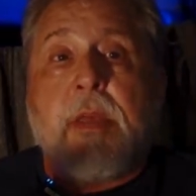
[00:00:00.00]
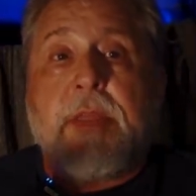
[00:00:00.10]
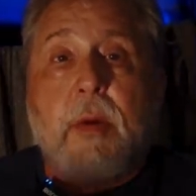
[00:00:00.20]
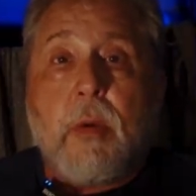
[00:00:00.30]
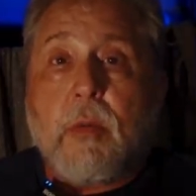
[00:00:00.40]

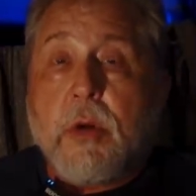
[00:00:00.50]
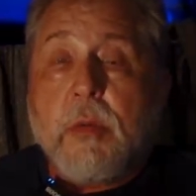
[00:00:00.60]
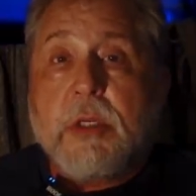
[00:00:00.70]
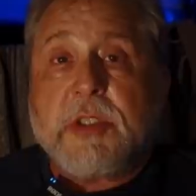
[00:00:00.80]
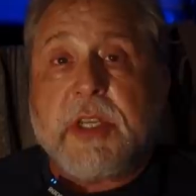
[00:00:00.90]
There were
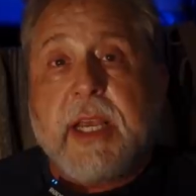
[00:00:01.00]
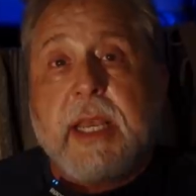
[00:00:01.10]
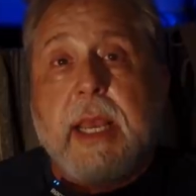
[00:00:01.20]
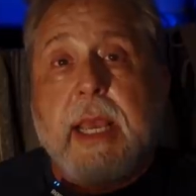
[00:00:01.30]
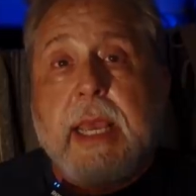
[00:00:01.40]
rumors that
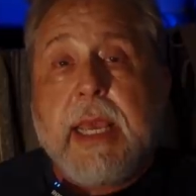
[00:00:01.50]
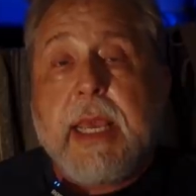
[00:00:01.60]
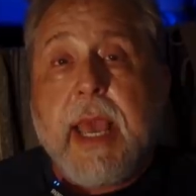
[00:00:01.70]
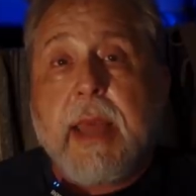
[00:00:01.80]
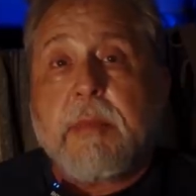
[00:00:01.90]

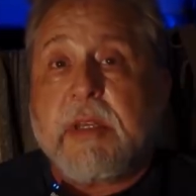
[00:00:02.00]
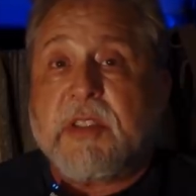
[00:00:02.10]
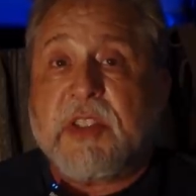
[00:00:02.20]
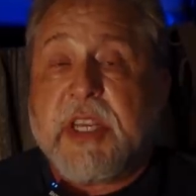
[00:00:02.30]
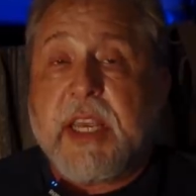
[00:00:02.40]
he had been
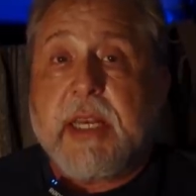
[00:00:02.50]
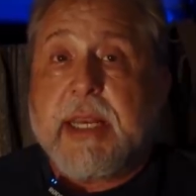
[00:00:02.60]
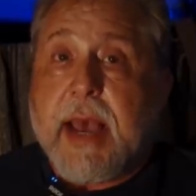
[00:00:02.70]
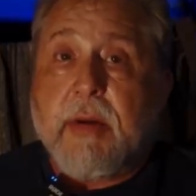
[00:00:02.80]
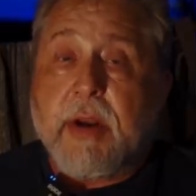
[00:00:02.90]
seen
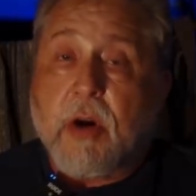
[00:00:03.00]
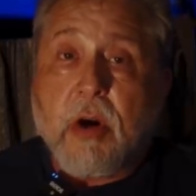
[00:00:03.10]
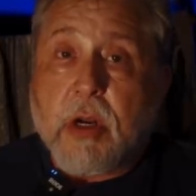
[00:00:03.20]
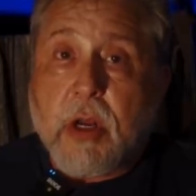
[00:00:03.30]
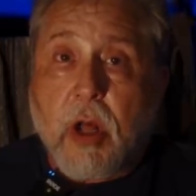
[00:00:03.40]
down at
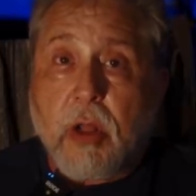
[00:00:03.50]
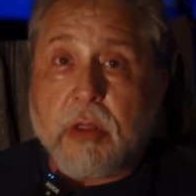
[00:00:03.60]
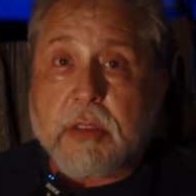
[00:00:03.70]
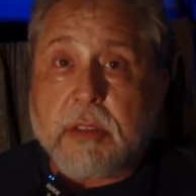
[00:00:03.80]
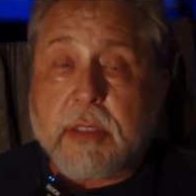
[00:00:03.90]
her
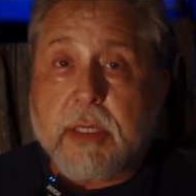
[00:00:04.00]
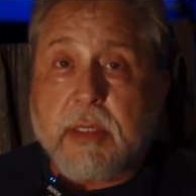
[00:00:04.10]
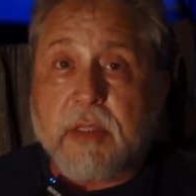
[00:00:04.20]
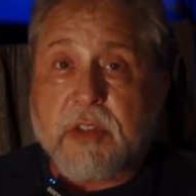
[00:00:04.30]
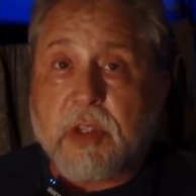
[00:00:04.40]
cult
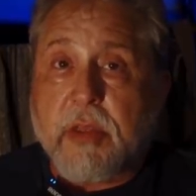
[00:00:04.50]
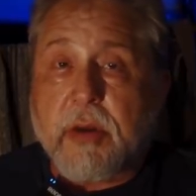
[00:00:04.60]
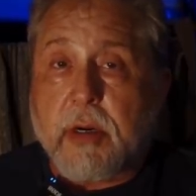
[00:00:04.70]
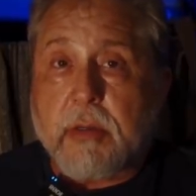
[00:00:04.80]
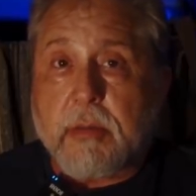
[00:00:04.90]
in the
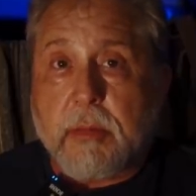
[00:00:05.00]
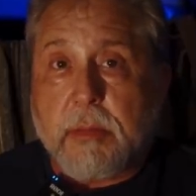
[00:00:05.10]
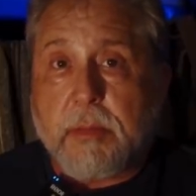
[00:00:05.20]
southern